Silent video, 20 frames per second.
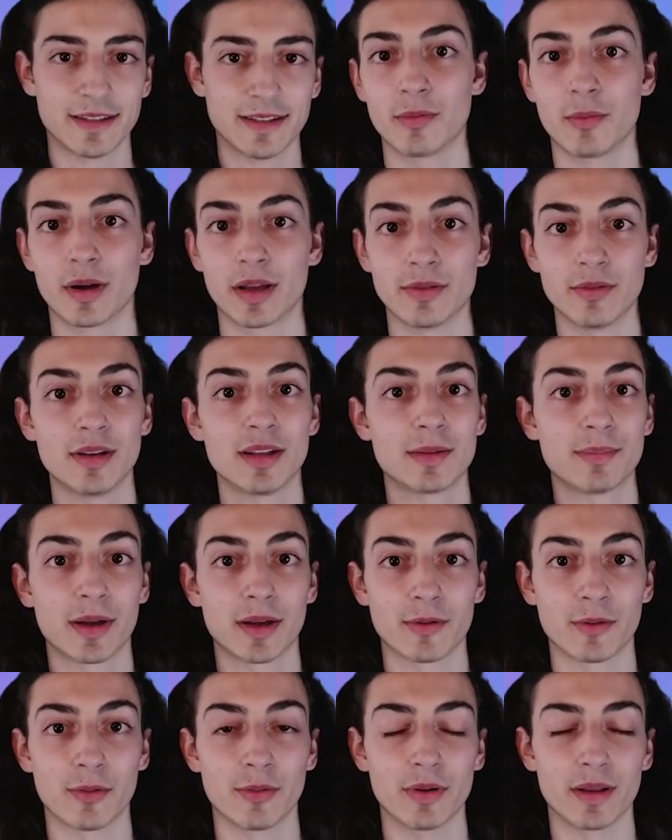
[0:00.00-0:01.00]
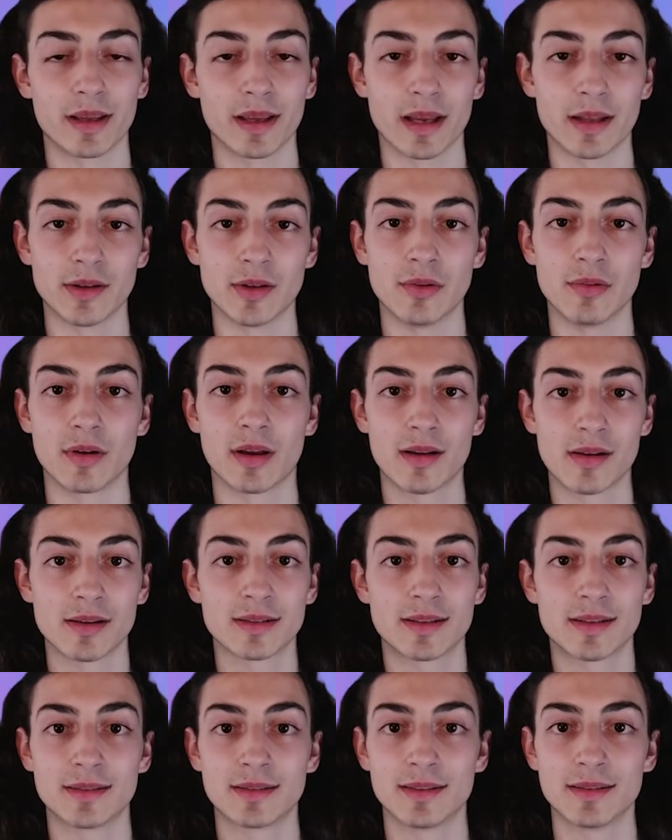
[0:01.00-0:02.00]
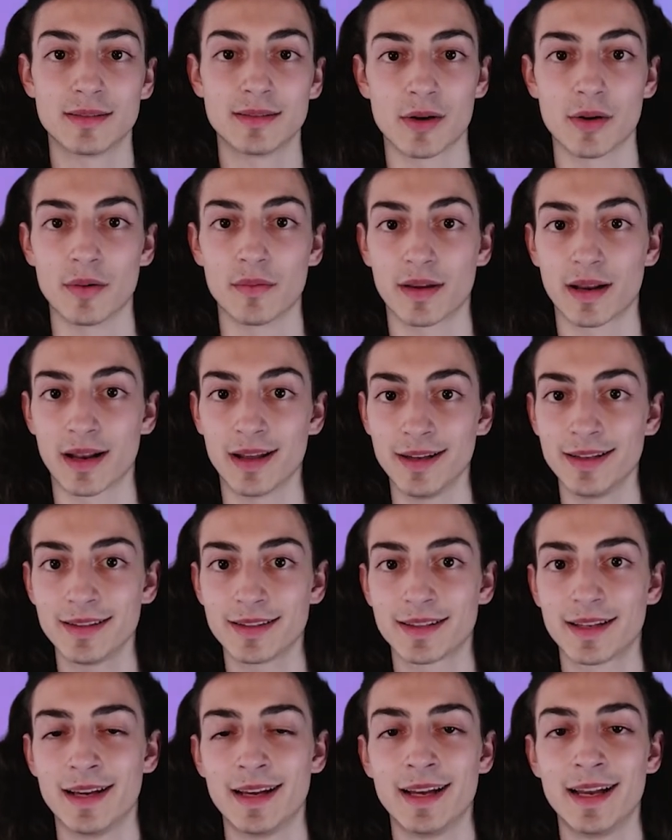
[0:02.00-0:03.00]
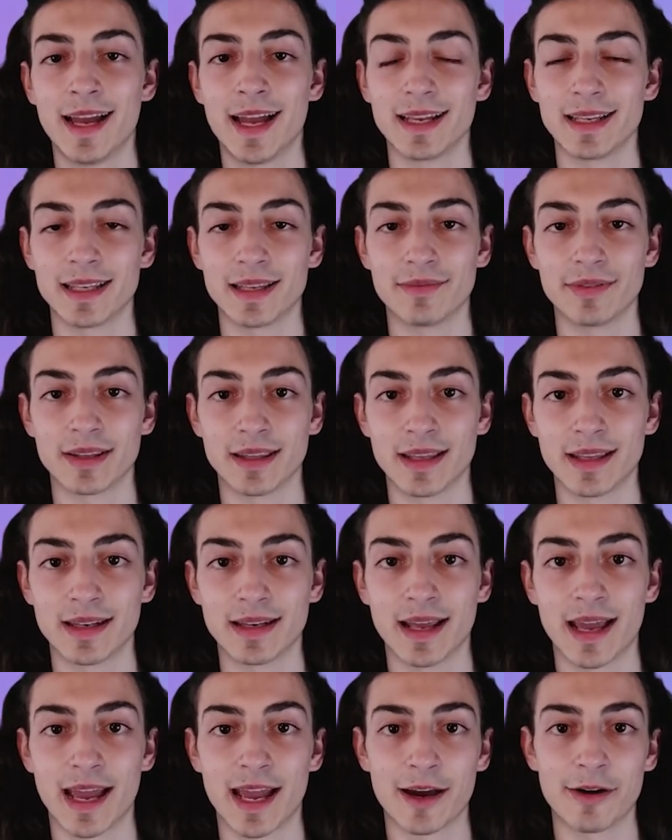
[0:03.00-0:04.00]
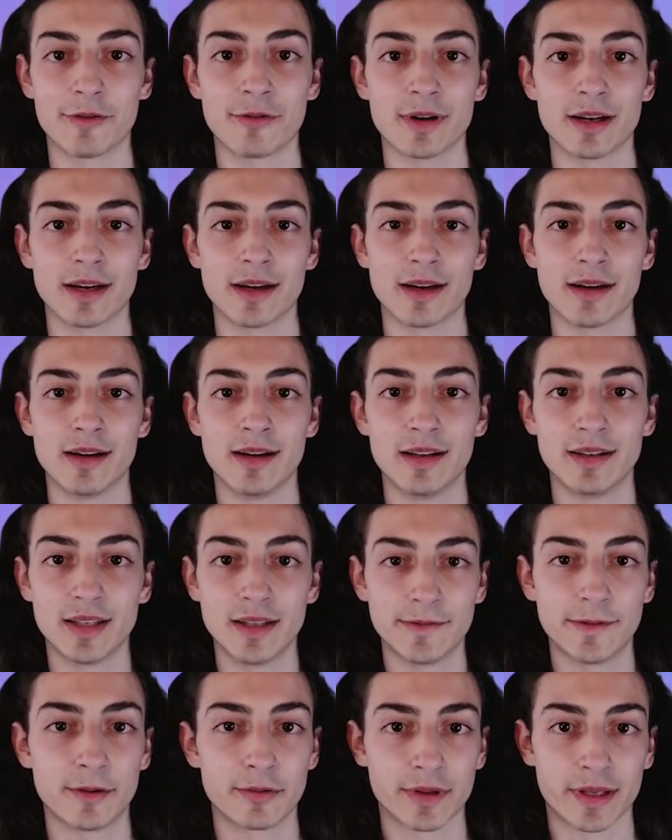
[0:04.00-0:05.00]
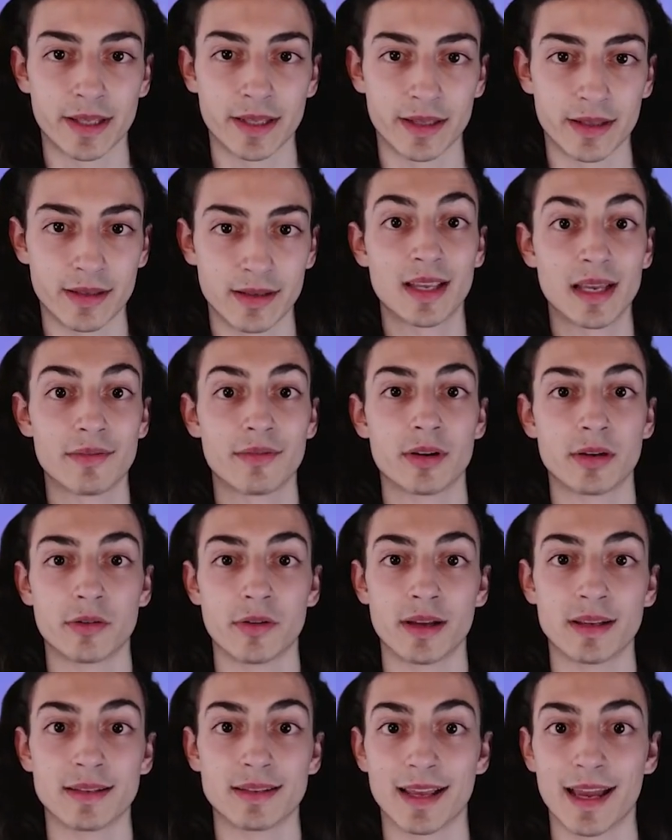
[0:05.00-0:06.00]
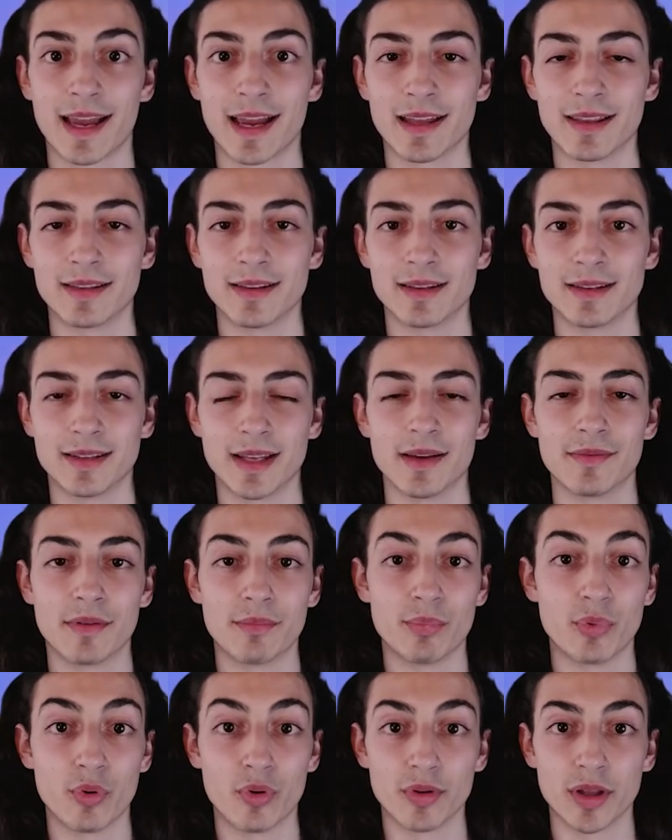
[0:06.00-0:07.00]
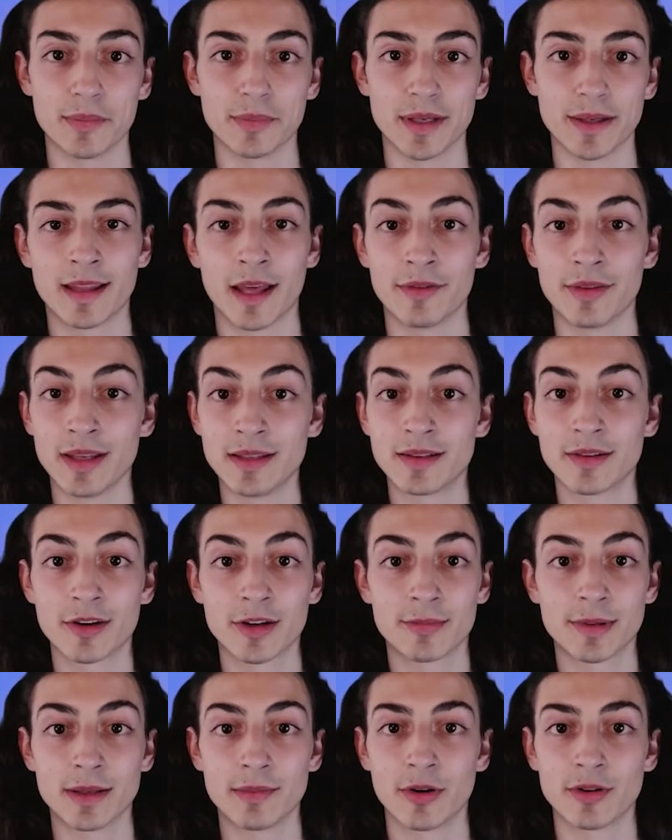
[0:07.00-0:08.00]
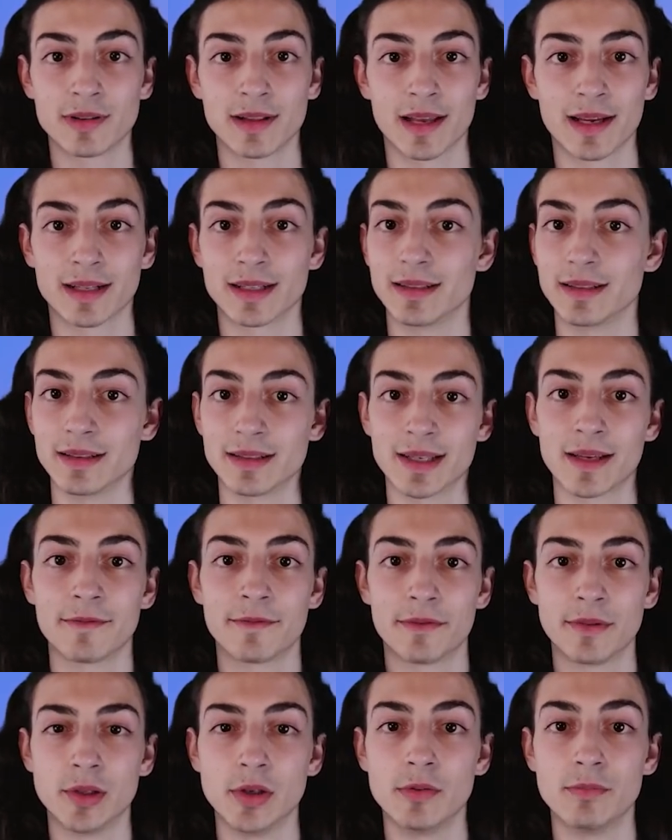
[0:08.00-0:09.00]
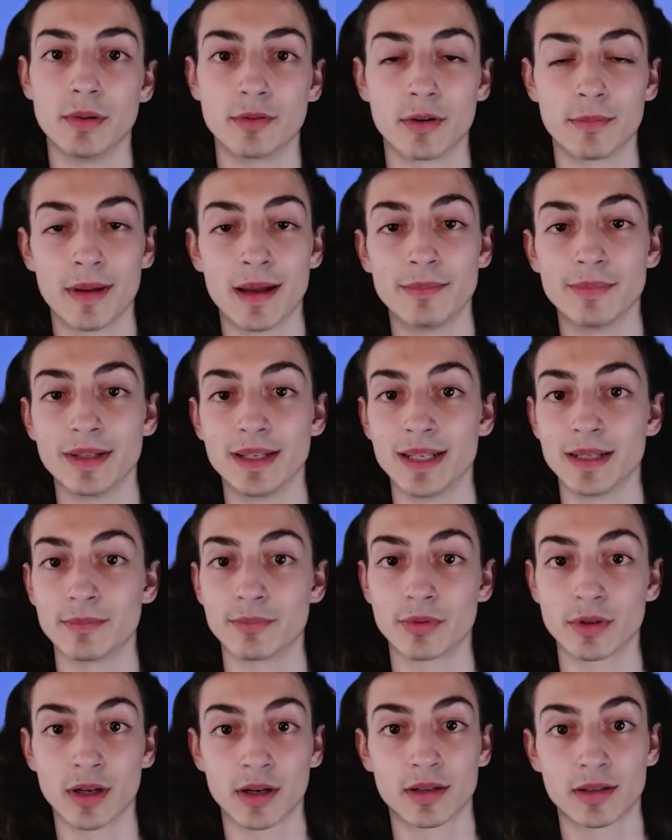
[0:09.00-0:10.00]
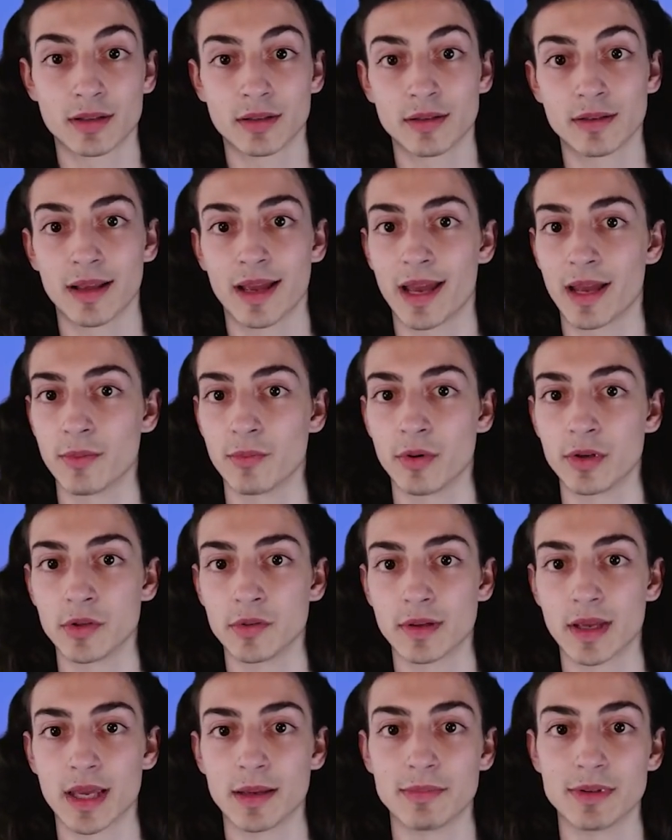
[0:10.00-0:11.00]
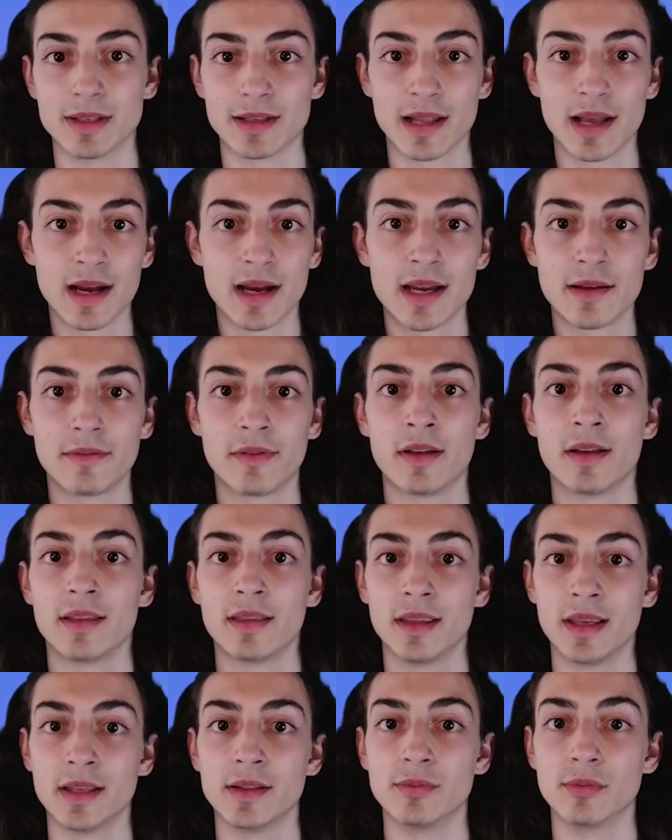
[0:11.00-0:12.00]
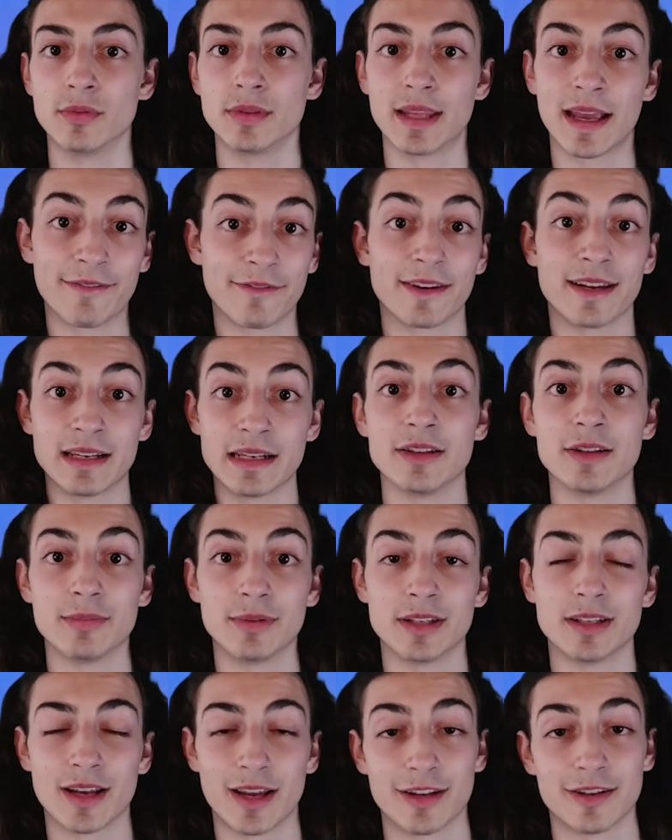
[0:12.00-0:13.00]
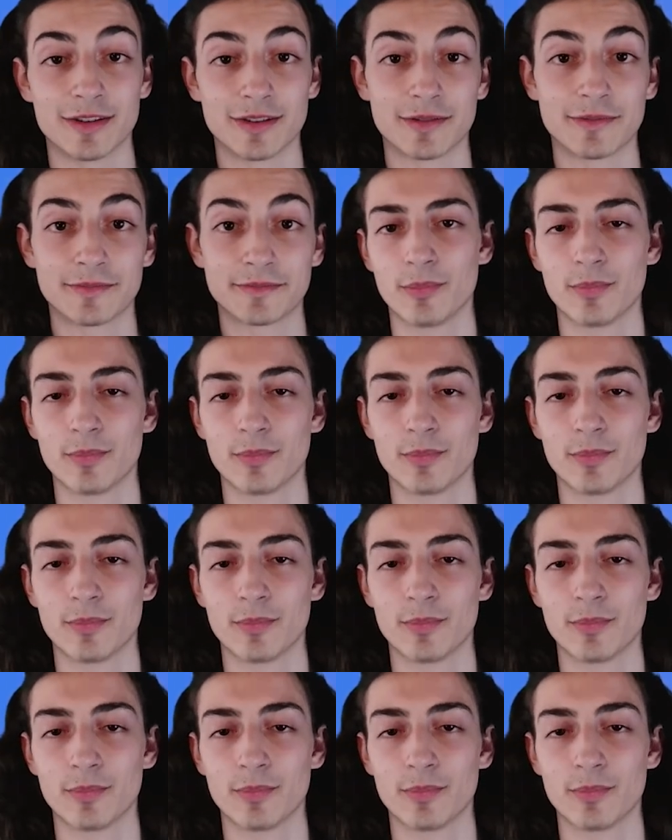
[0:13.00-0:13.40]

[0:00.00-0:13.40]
We can do this by calling a new class system of client and giving in our default key, server address, and the server port number. Now these are going to be most likely the same for you, but remember in production and when your game is live, these will definitely need to be changed.